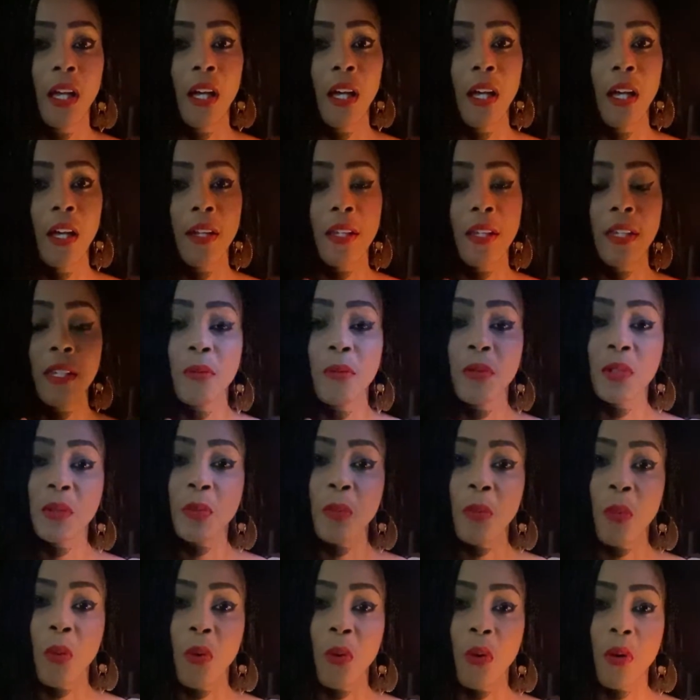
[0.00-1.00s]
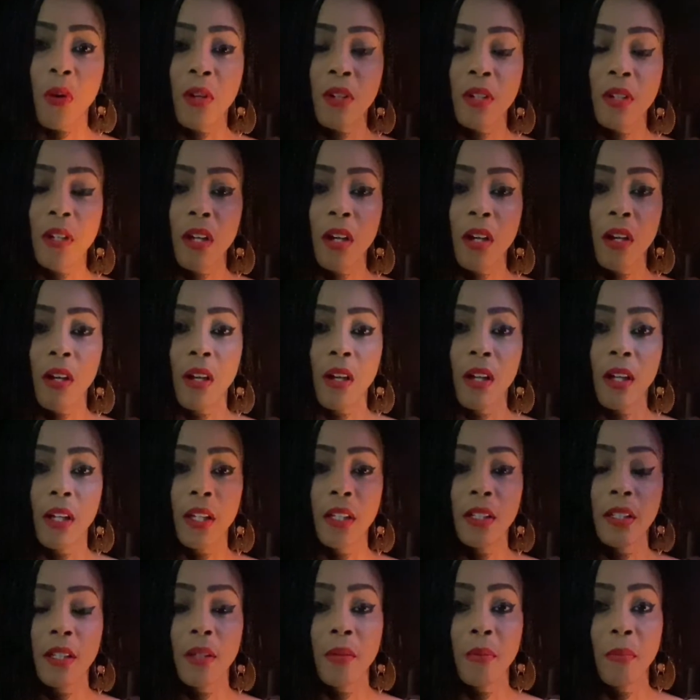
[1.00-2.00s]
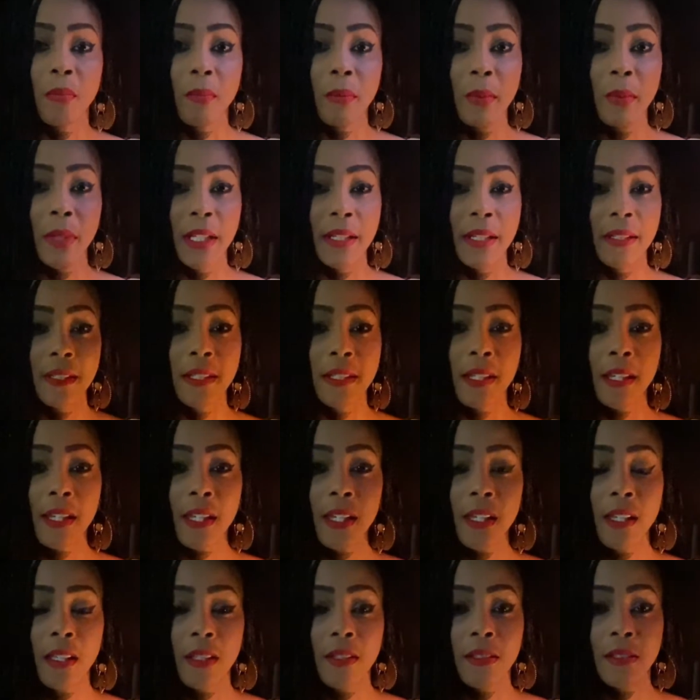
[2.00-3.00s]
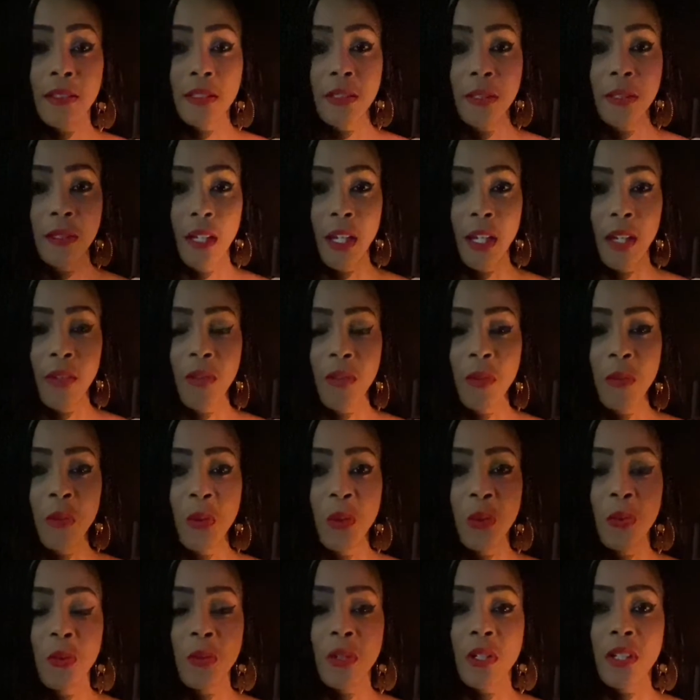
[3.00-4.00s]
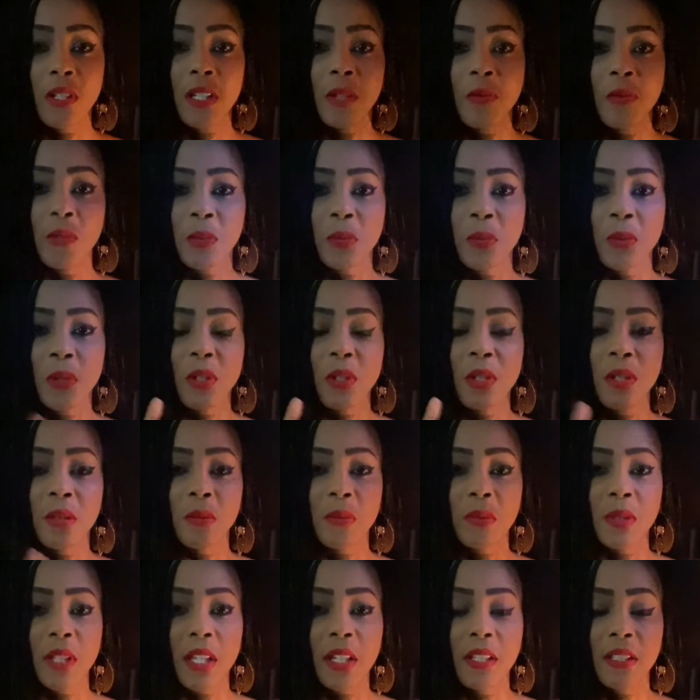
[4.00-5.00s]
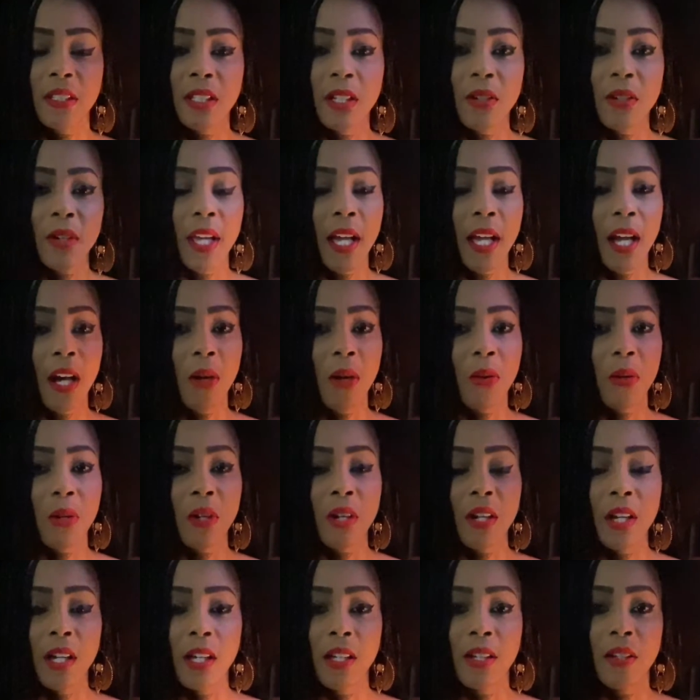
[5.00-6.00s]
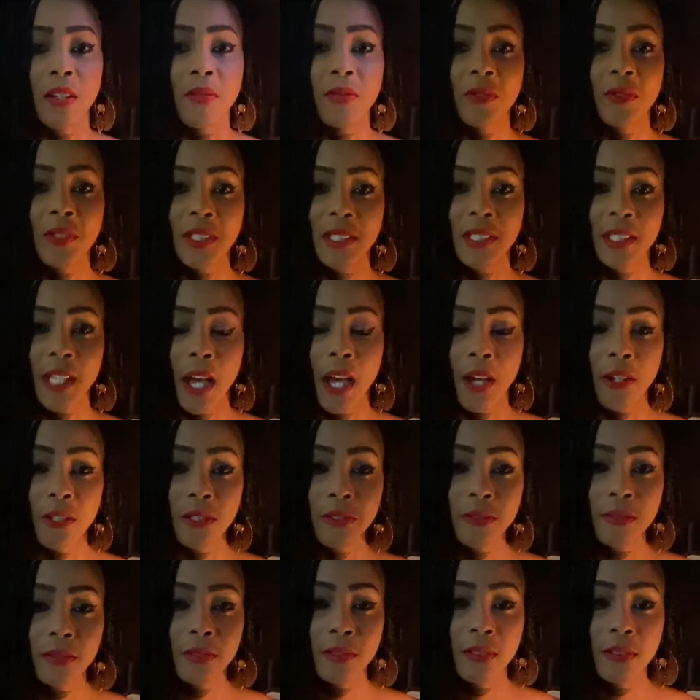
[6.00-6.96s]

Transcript: He was born on Monday. It's the day of the moon, and he was born in the planetary hour of Saturn.